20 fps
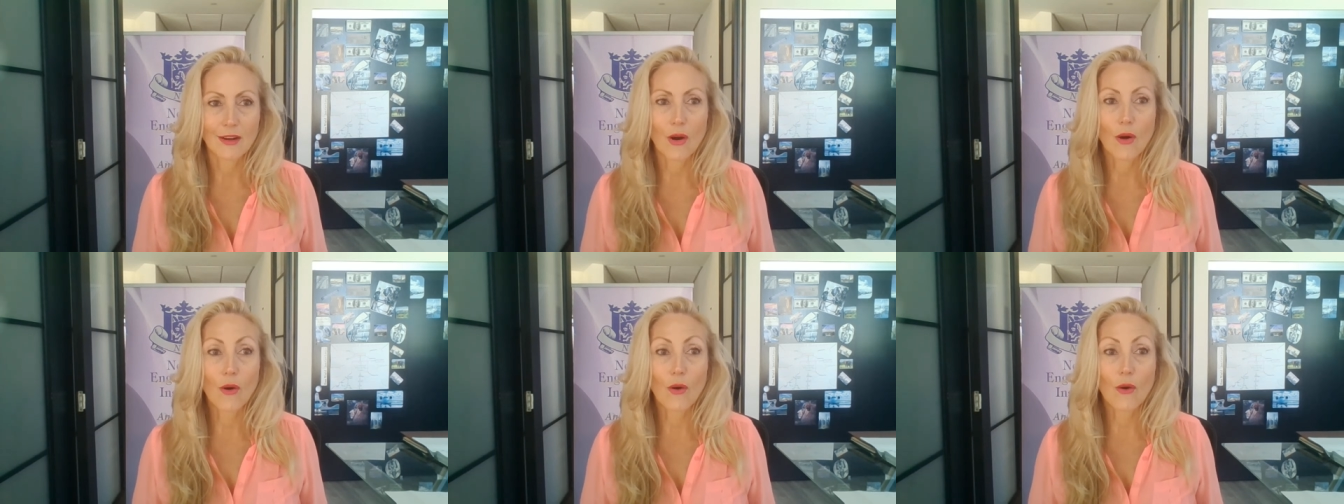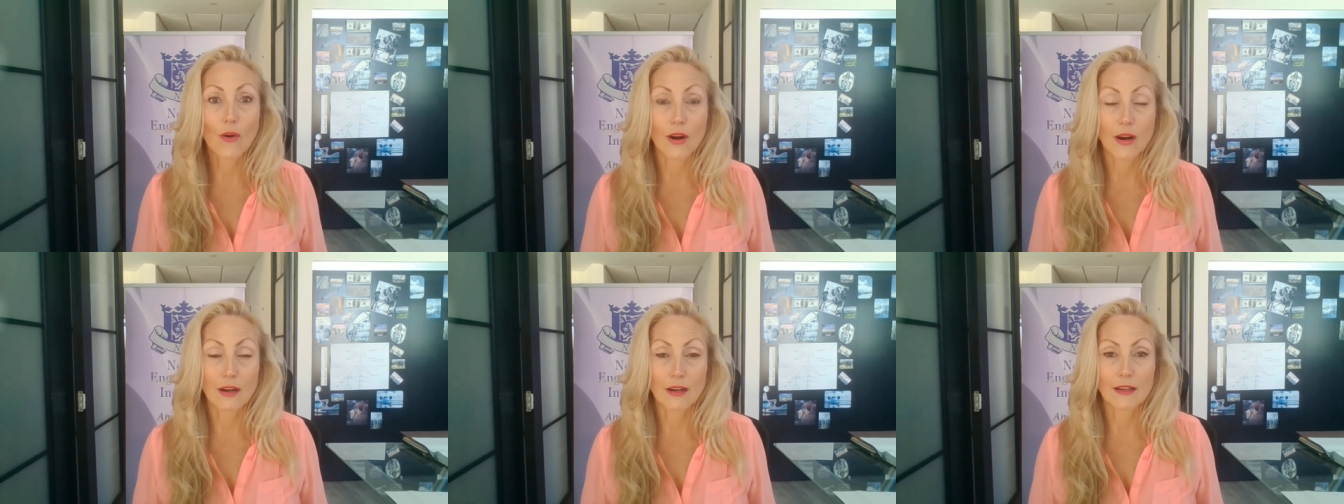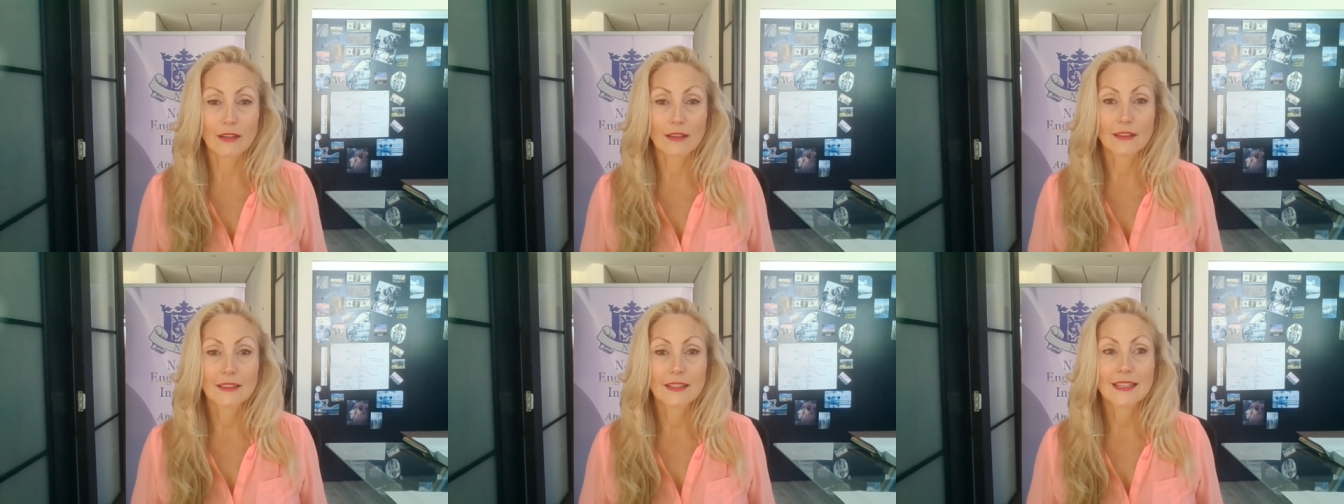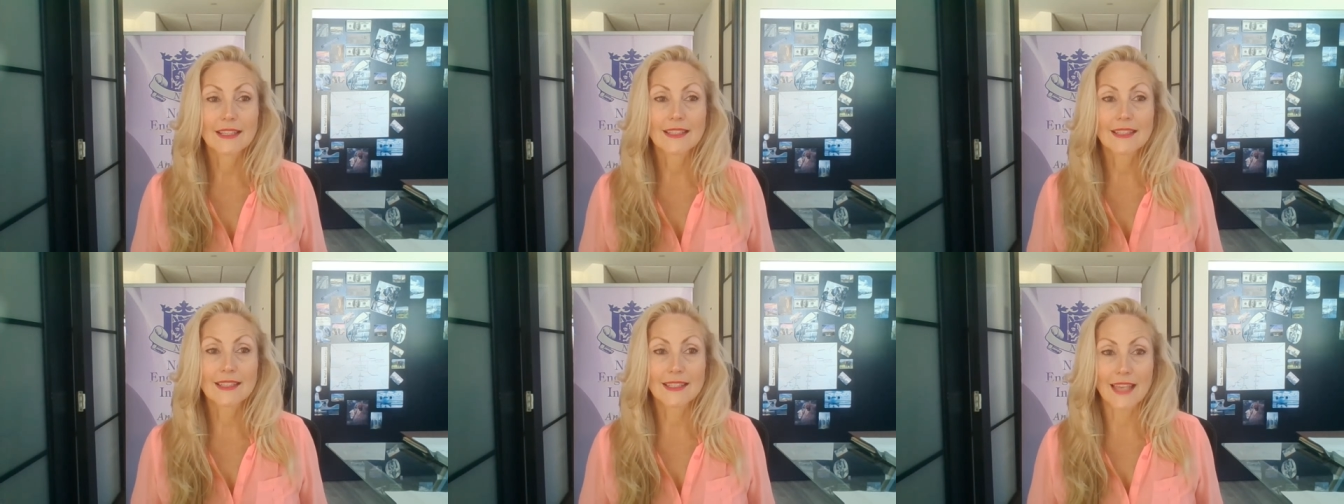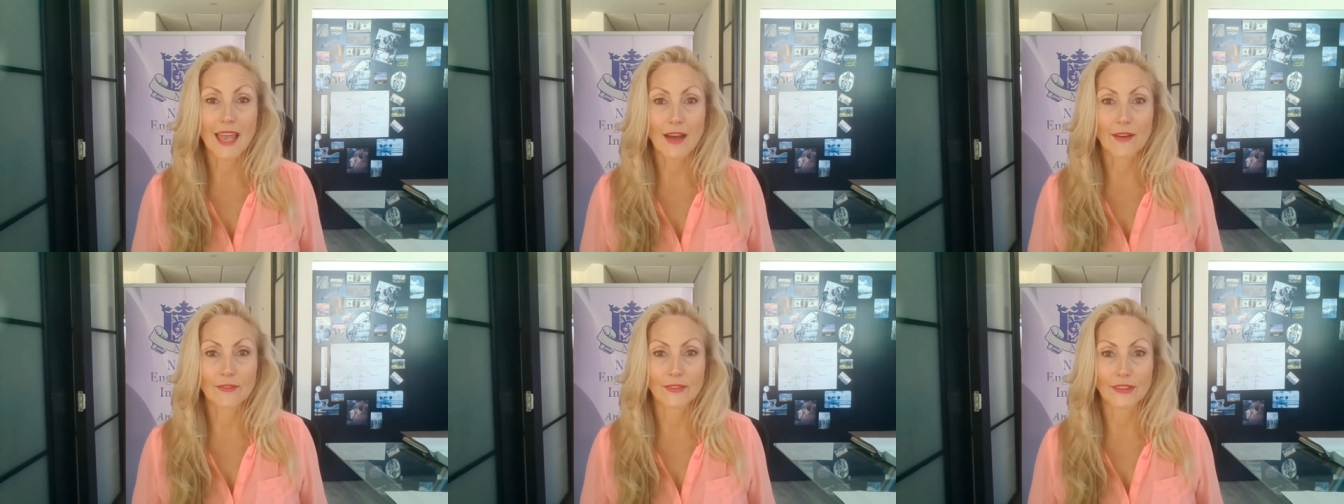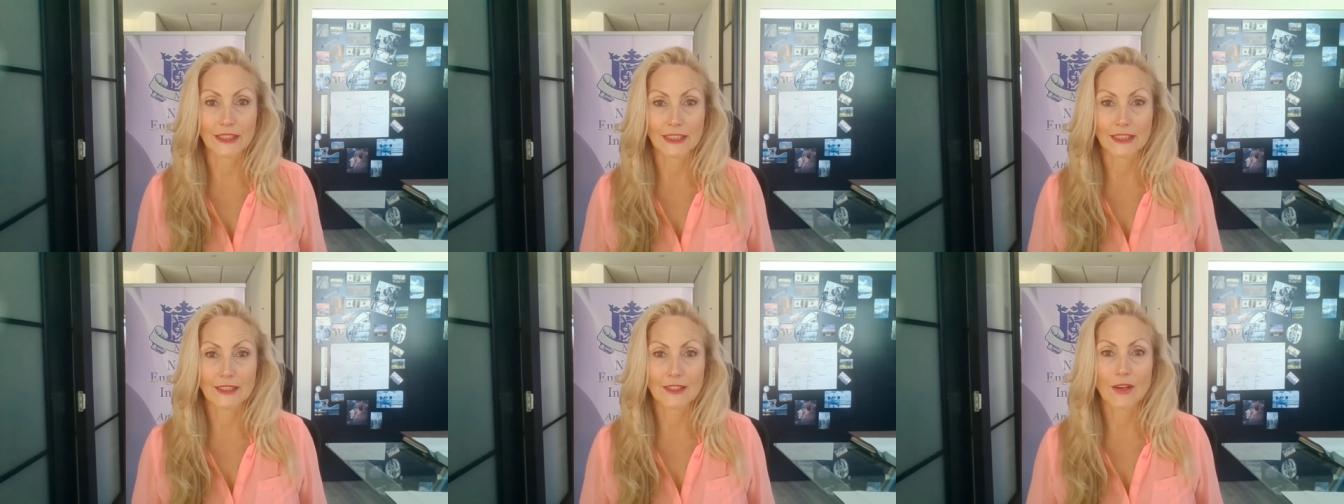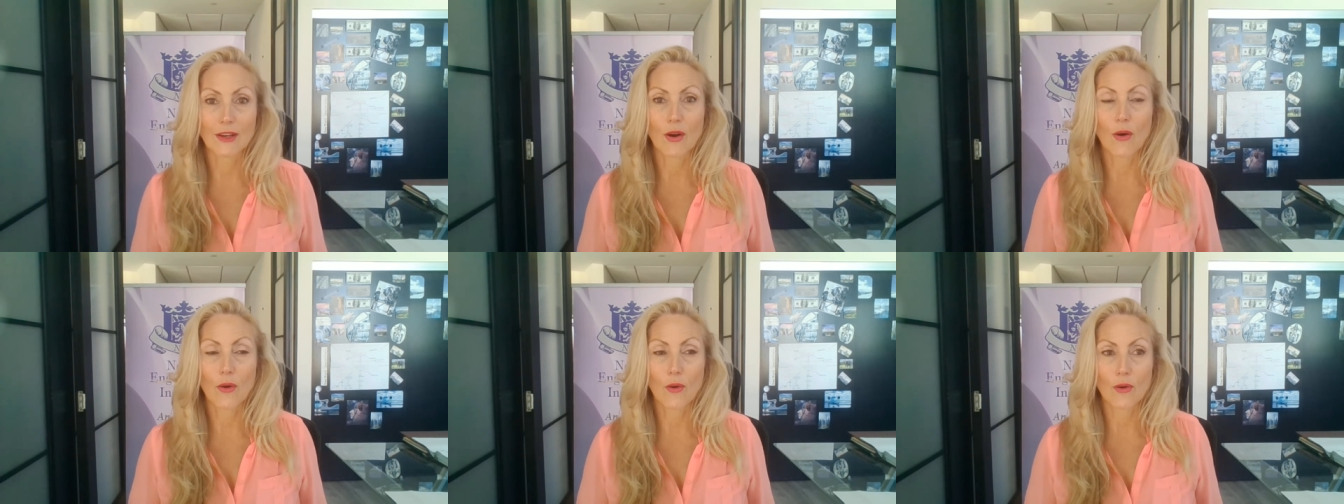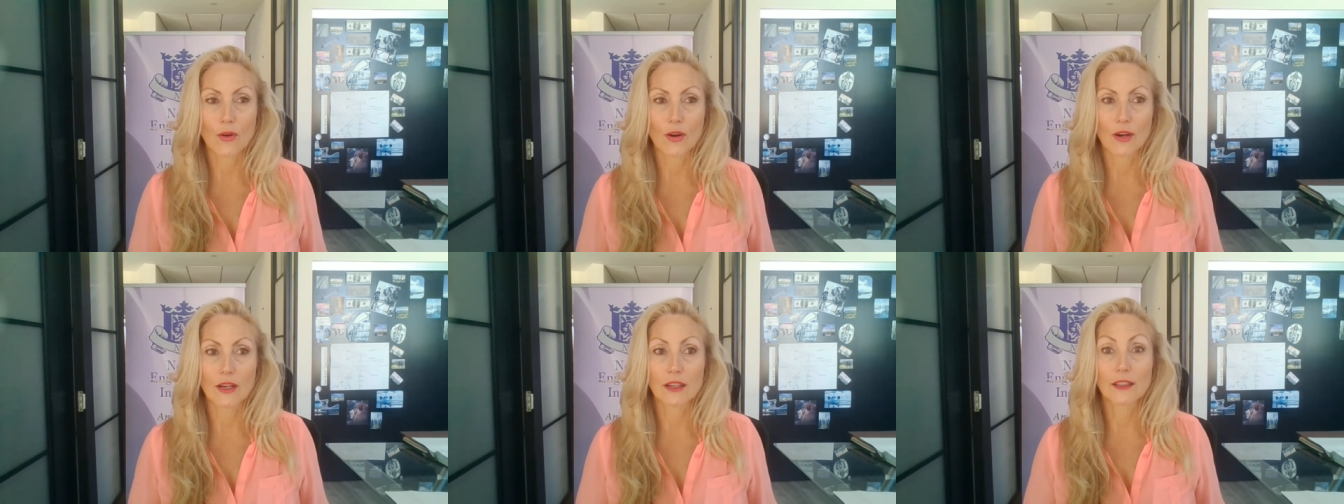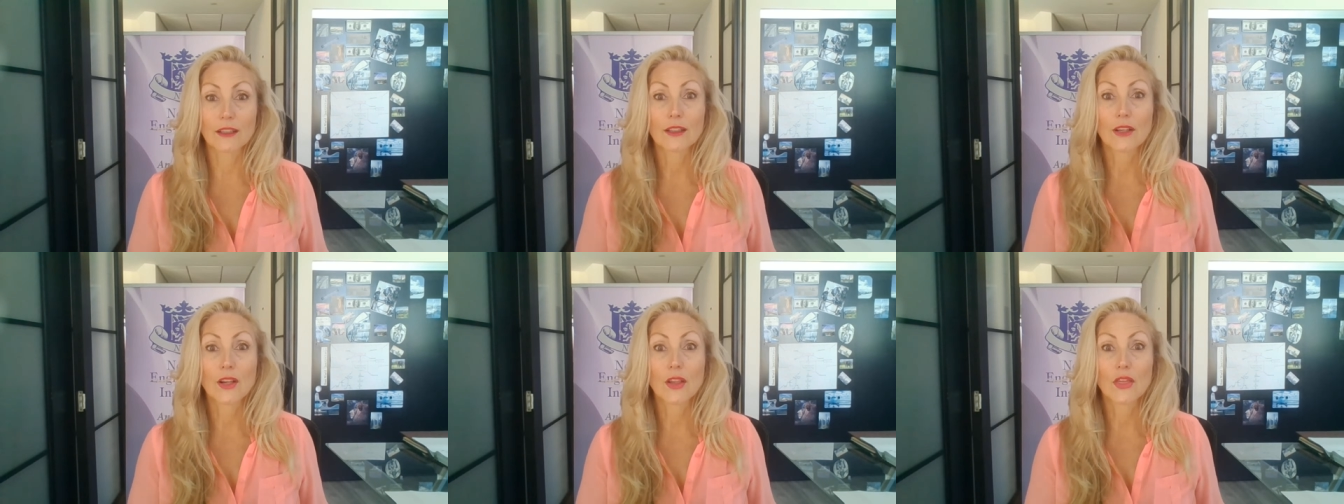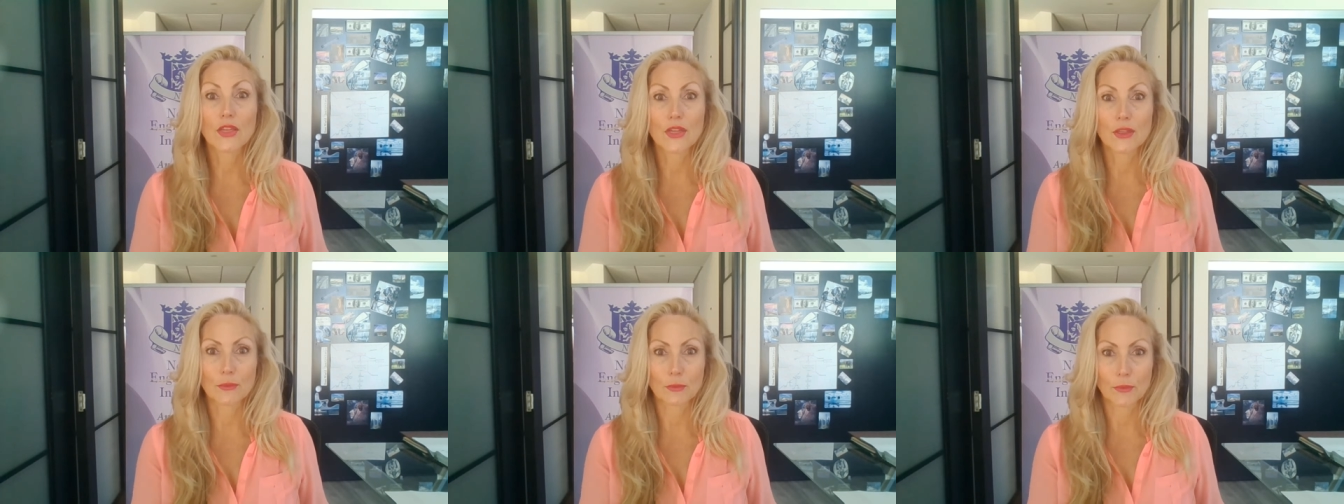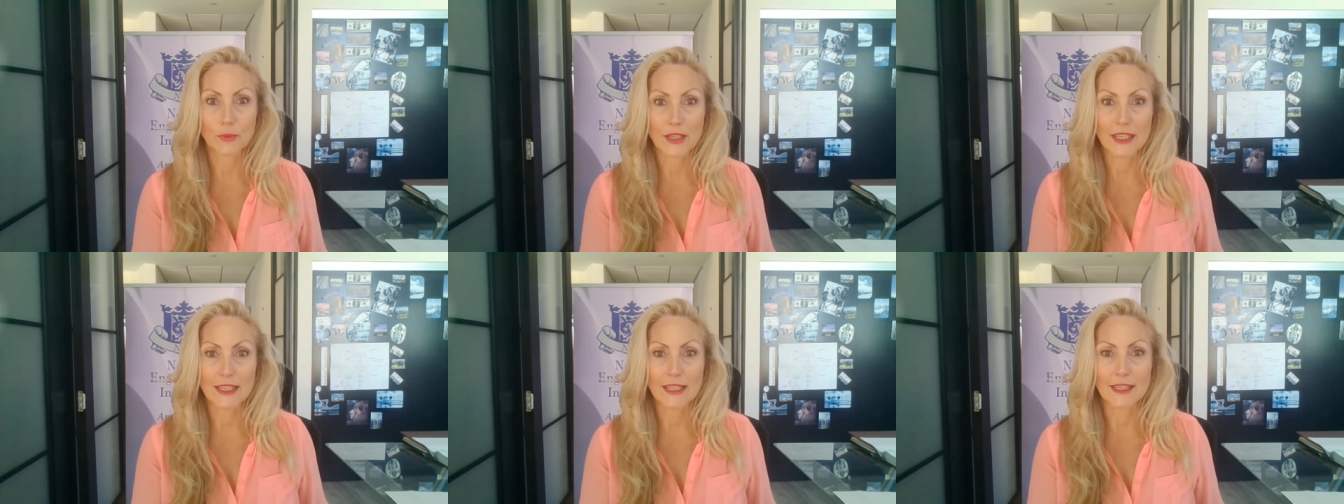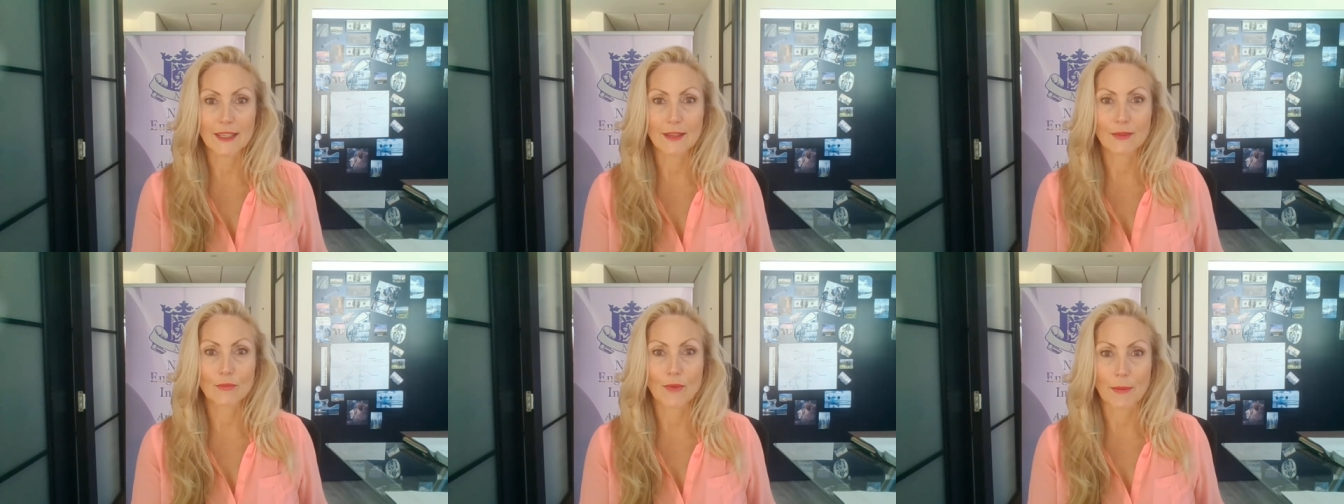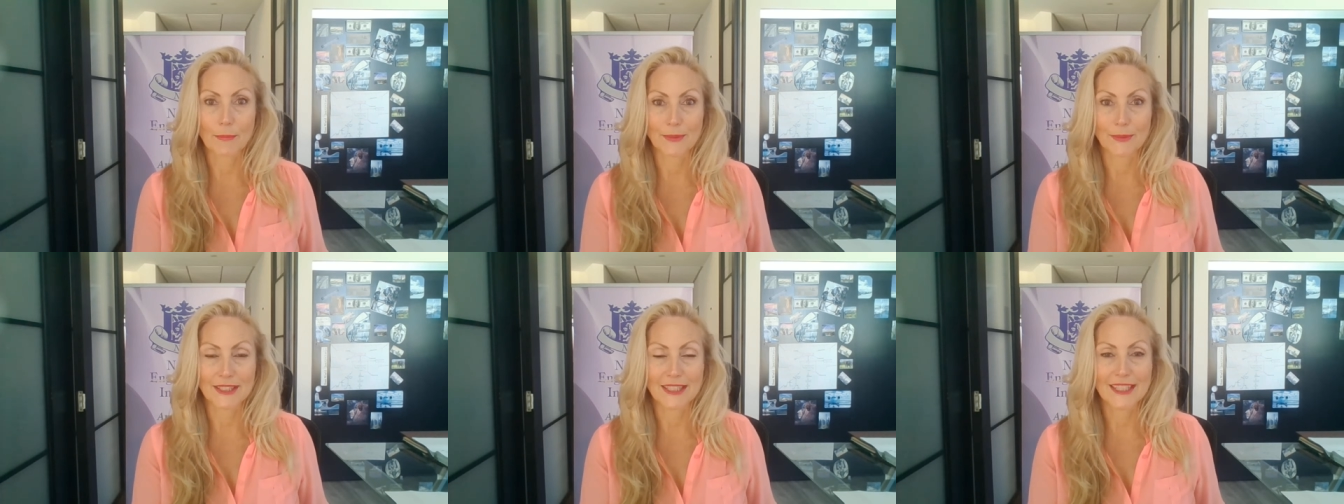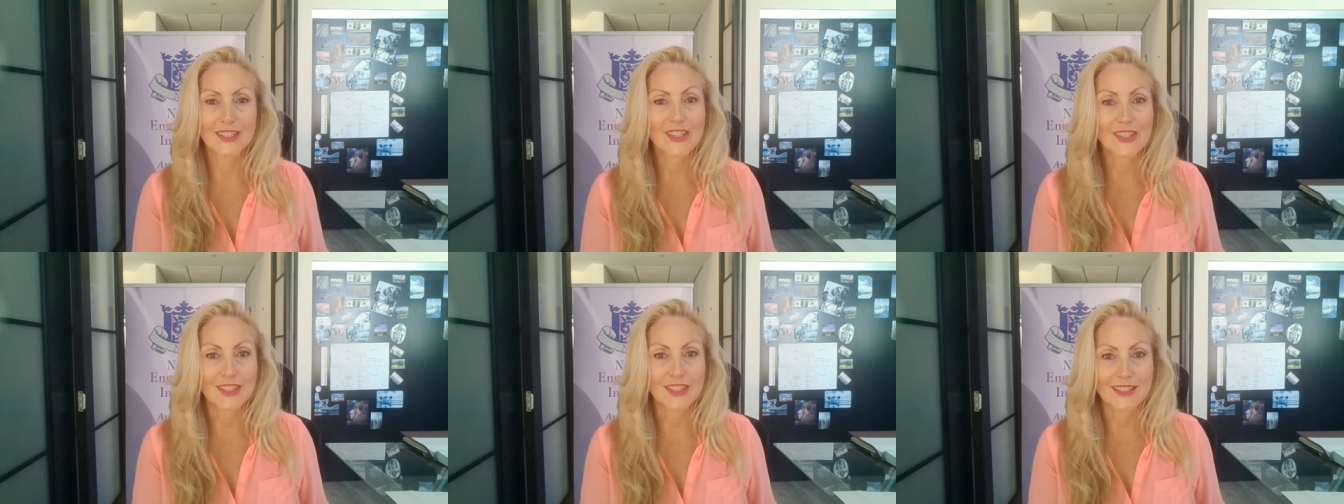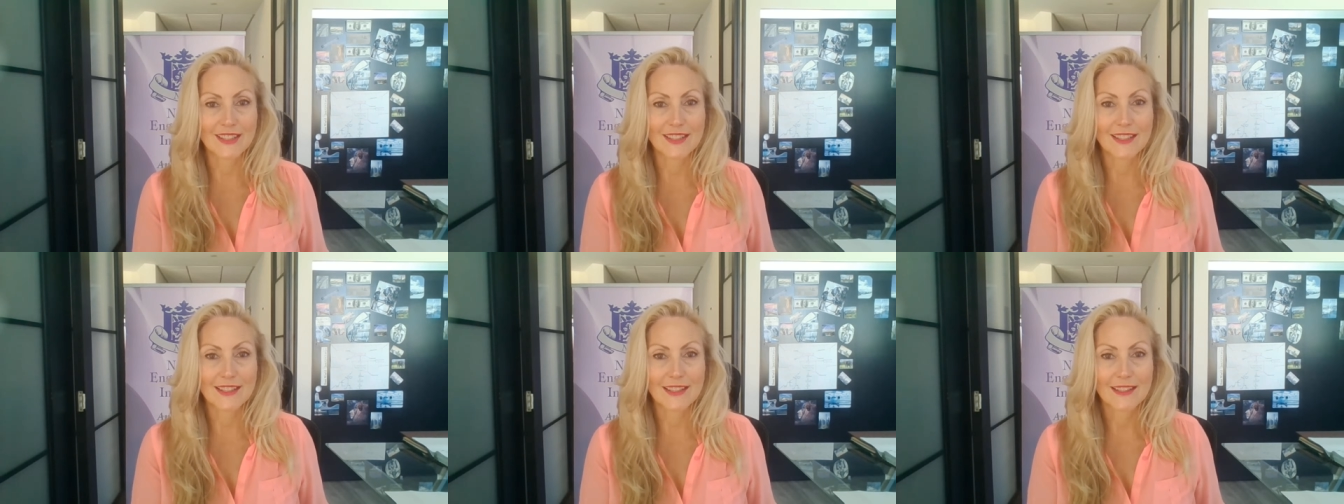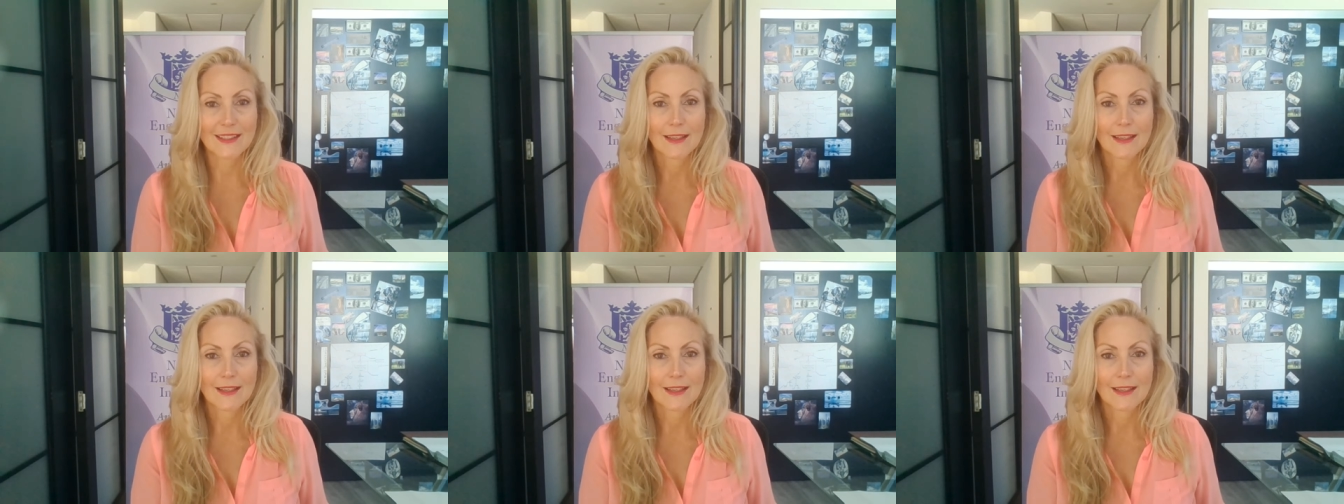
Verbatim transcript: or 7 or 3 repetitions.